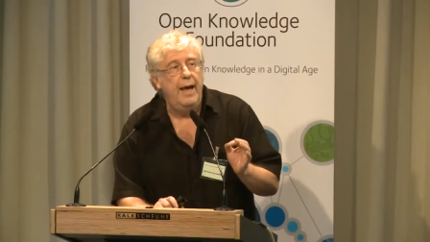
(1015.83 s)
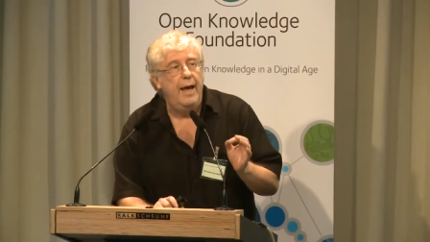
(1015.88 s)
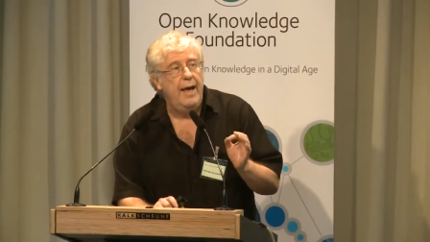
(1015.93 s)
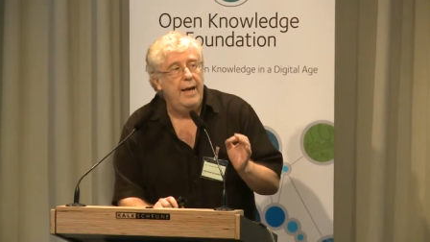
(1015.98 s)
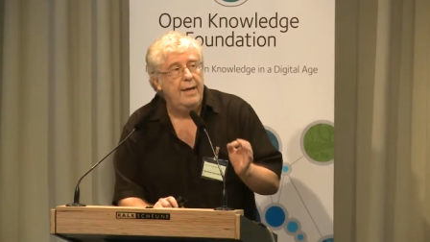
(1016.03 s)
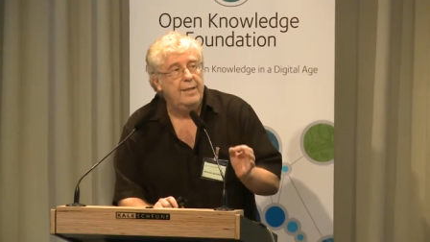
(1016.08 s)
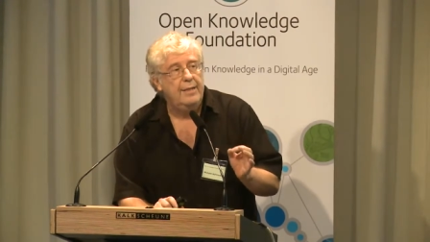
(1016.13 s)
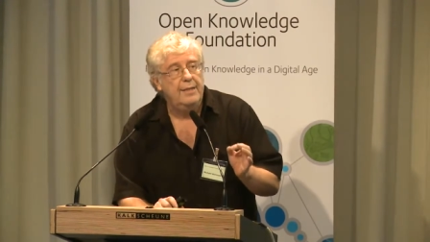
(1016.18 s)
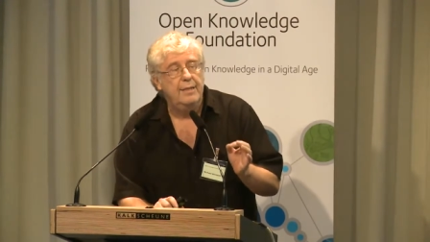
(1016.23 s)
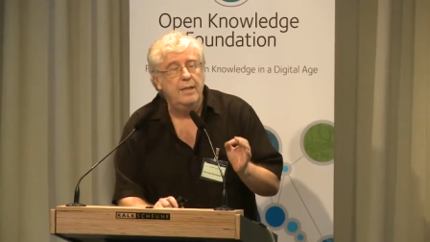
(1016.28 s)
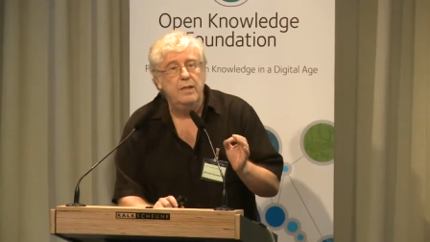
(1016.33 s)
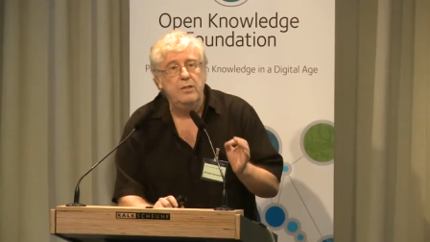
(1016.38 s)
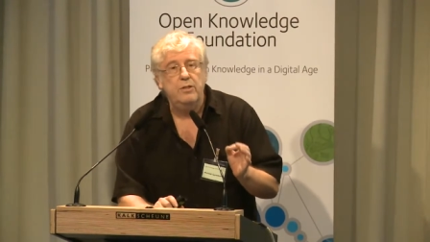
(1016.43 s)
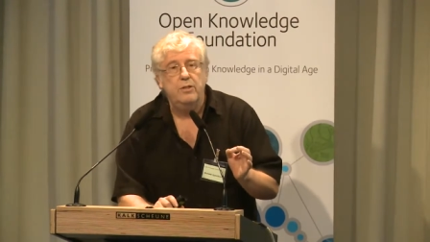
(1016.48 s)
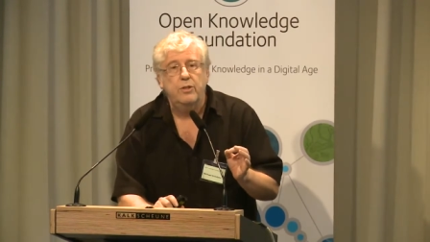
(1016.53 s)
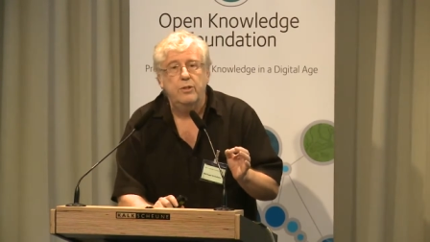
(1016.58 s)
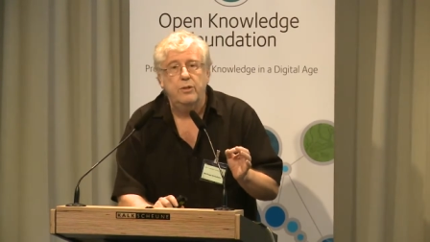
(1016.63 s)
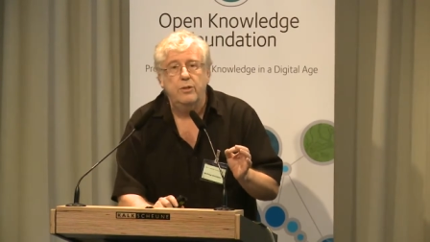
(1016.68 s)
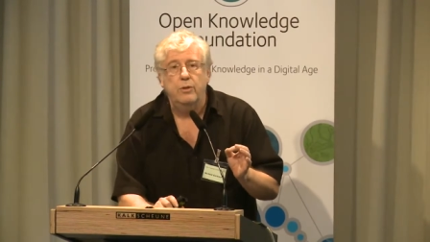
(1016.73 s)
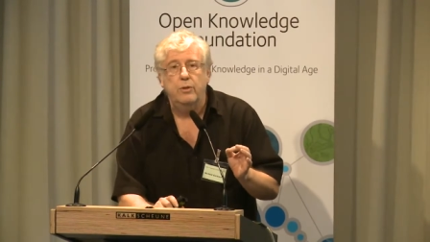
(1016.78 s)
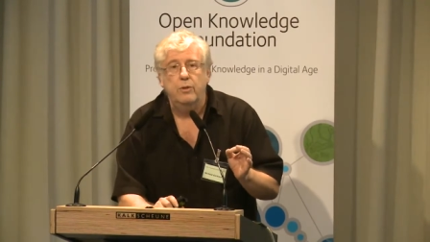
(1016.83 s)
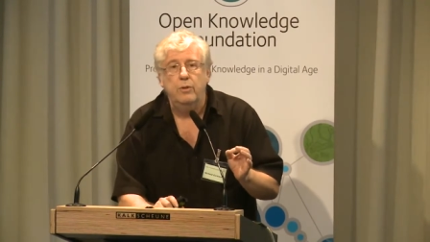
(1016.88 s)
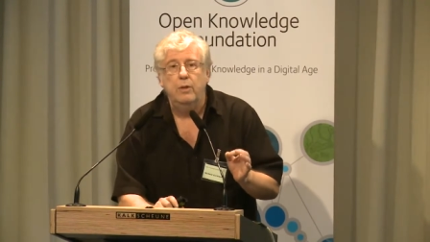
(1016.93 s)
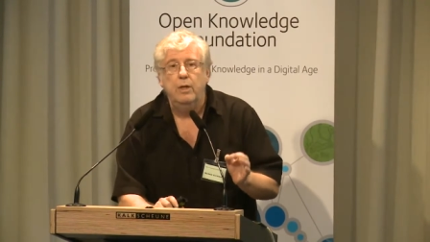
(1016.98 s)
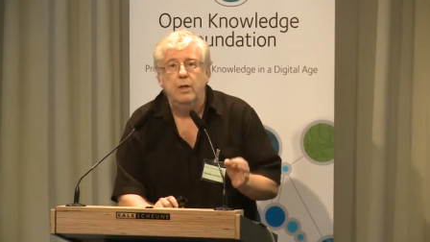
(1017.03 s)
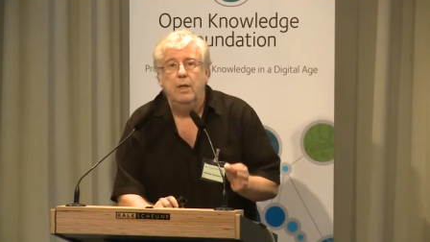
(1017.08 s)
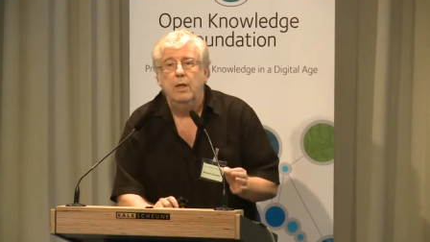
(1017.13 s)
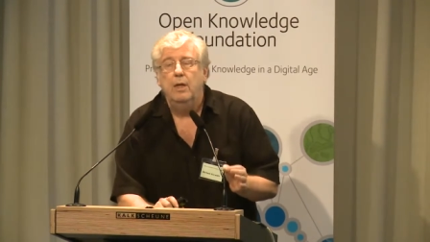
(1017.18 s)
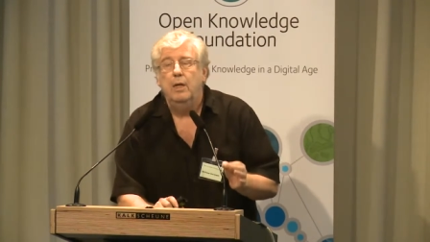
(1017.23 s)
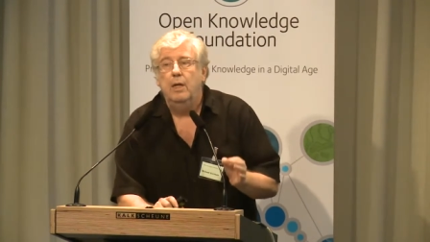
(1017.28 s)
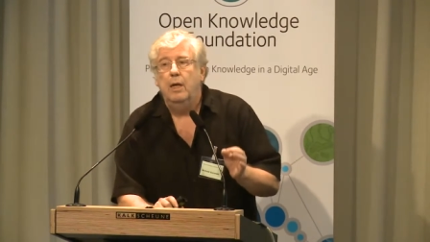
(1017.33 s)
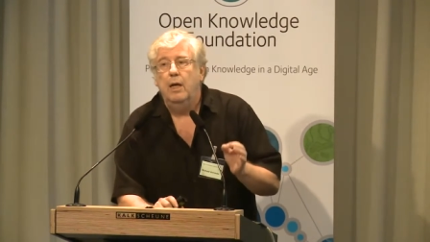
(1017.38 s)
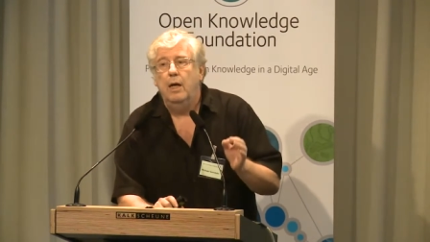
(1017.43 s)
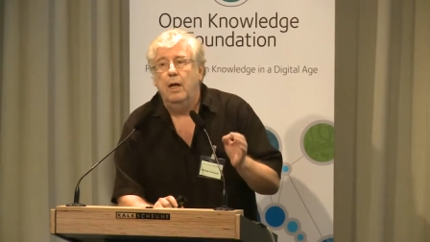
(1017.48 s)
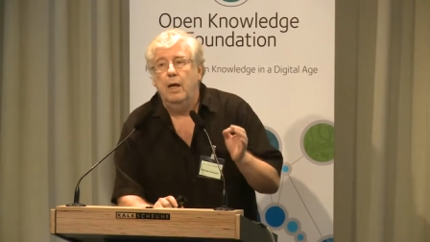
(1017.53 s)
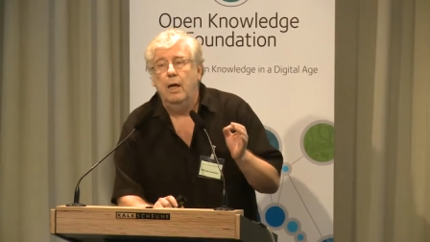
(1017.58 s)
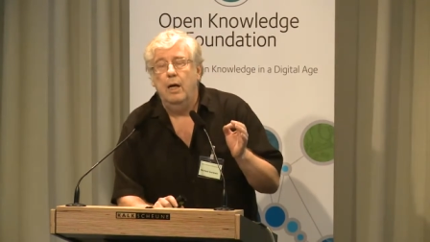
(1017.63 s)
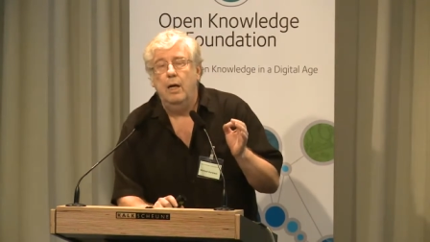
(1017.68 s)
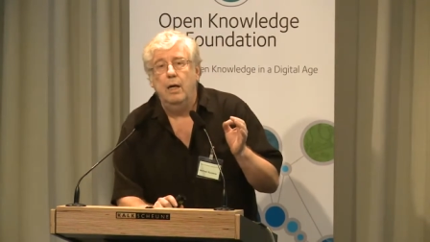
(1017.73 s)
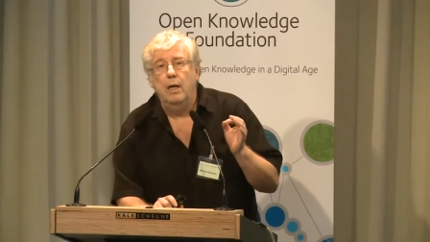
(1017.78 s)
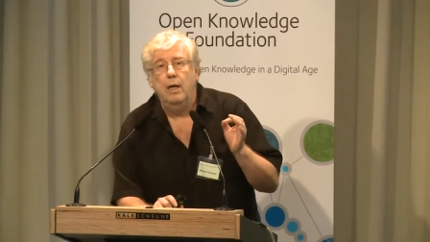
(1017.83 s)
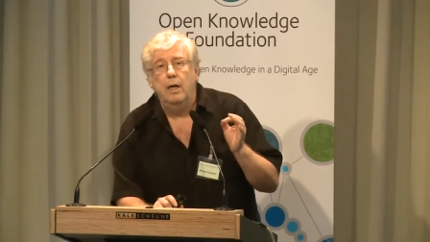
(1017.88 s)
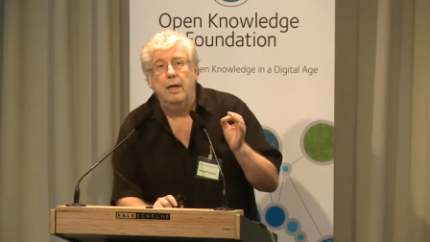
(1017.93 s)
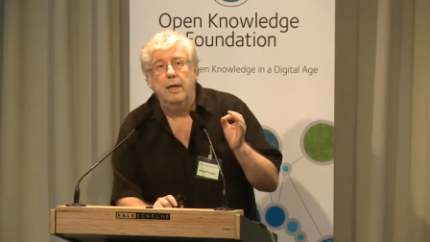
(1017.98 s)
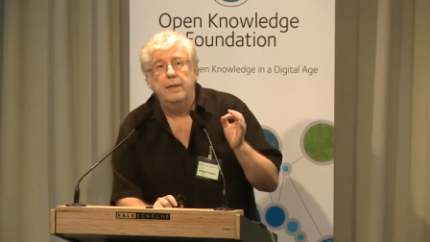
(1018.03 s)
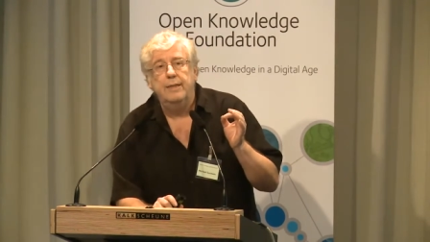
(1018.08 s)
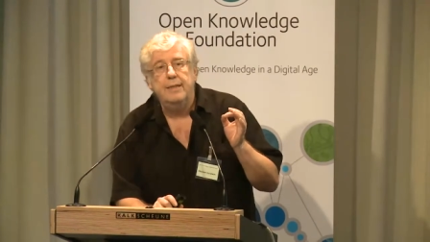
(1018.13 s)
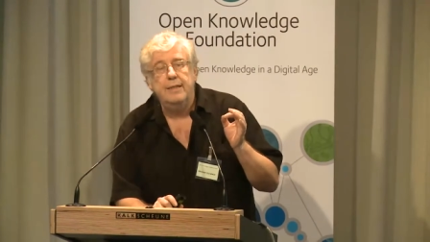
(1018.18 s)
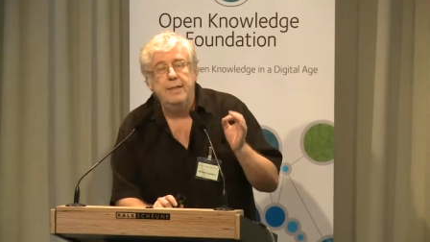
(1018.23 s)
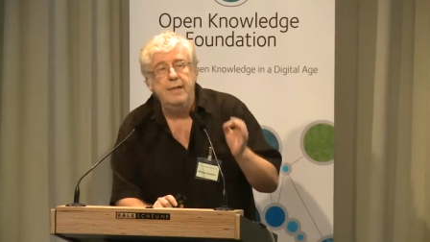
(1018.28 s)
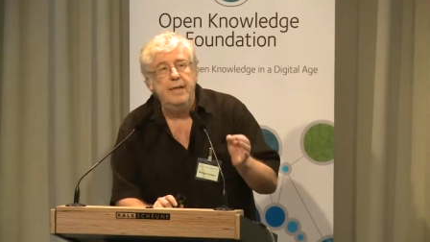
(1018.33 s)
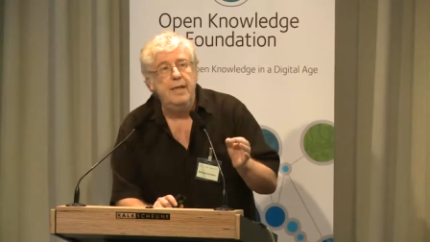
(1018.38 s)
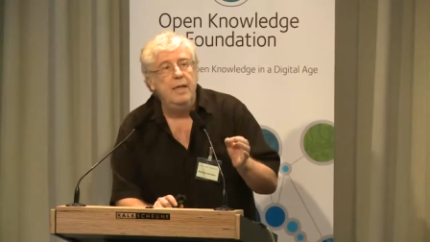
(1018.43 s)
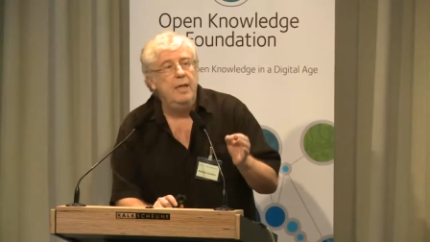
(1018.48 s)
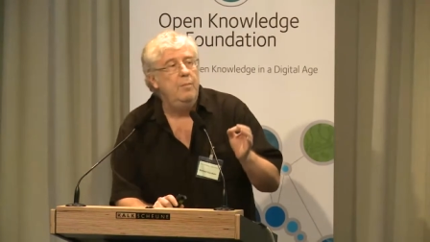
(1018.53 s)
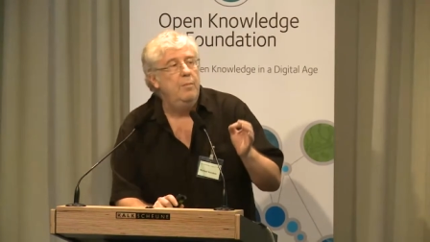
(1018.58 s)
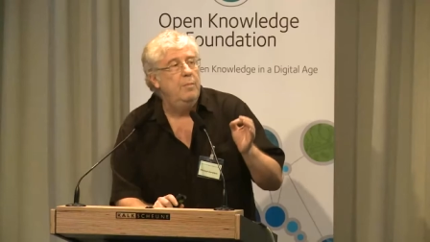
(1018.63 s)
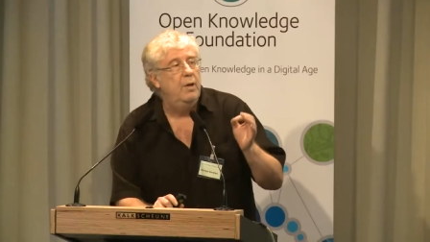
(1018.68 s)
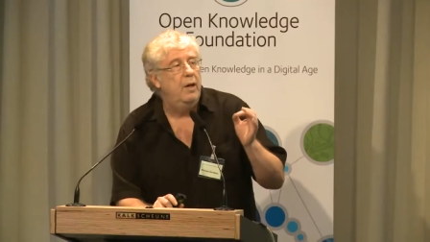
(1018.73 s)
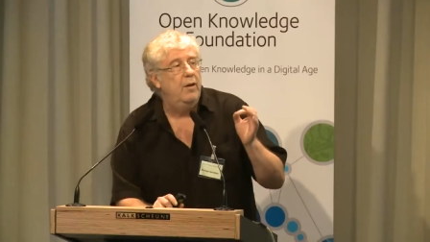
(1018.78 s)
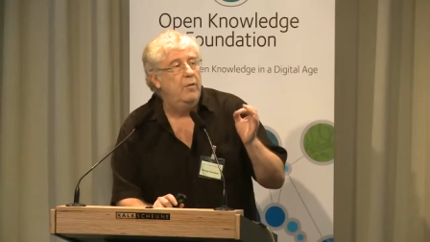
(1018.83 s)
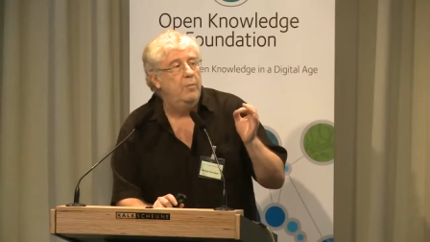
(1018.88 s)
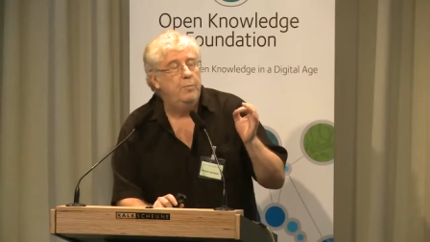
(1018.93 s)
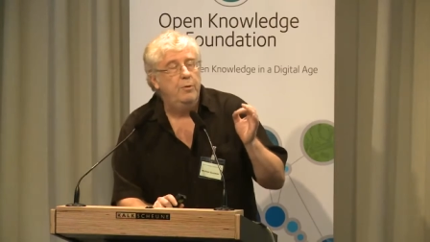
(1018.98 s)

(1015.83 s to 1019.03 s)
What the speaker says: access to a team of